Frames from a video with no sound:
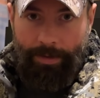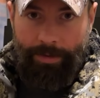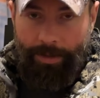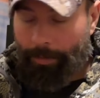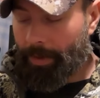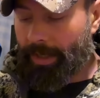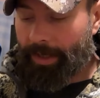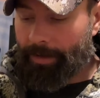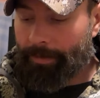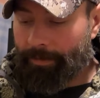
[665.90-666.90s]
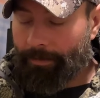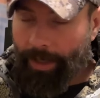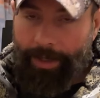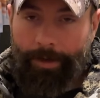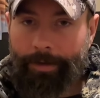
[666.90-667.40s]
so many
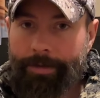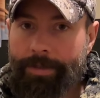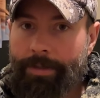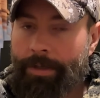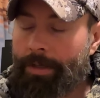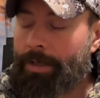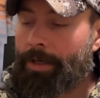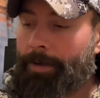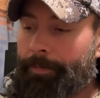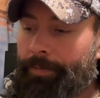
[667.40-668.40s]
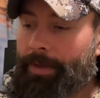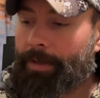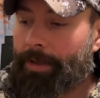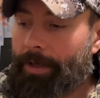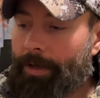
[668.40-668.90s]
layers,
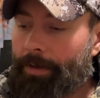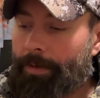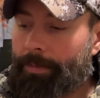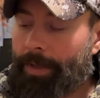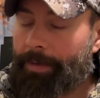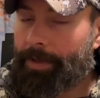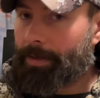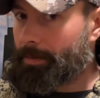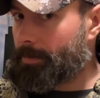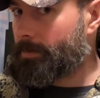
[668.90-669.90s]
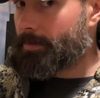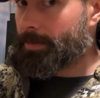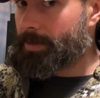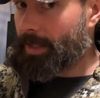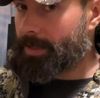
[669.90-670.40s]
you know, maybe
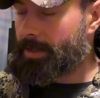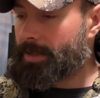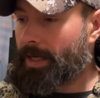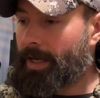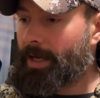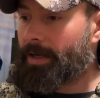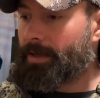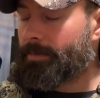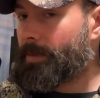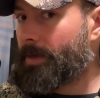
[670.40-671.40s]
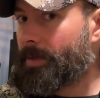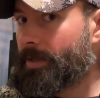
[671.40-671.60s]
next to skin and maybe